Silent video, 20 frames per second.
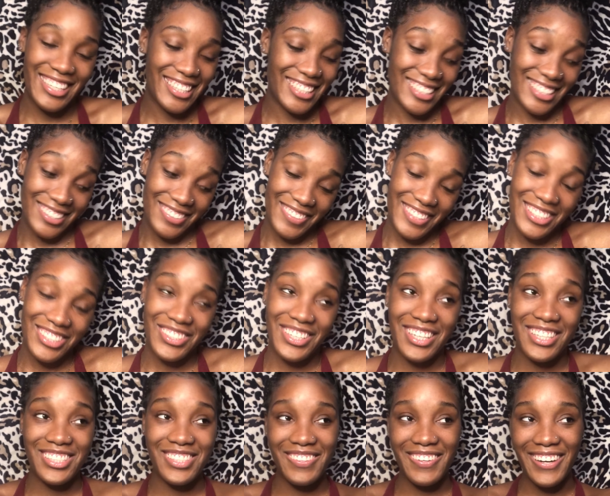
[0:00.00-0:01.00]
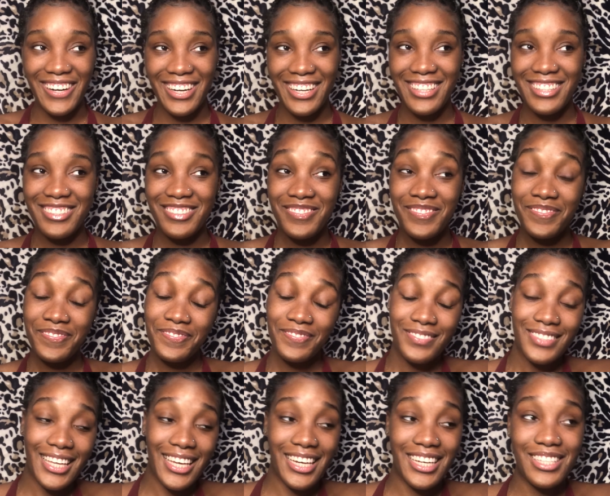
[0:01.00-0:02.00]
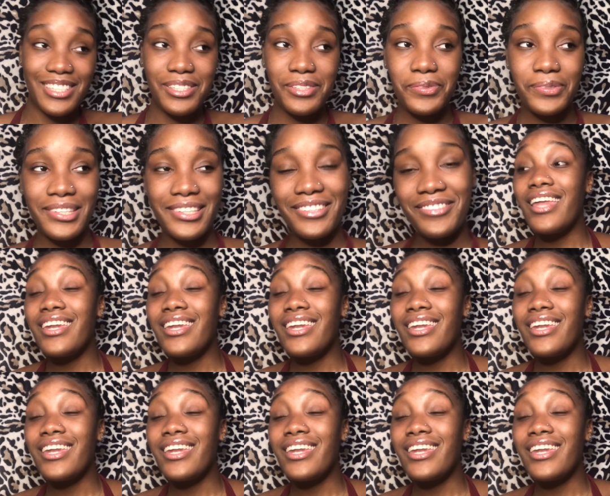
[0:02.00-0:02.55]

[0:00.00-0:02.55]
It's a waist trainer, sweetheart. Get into it.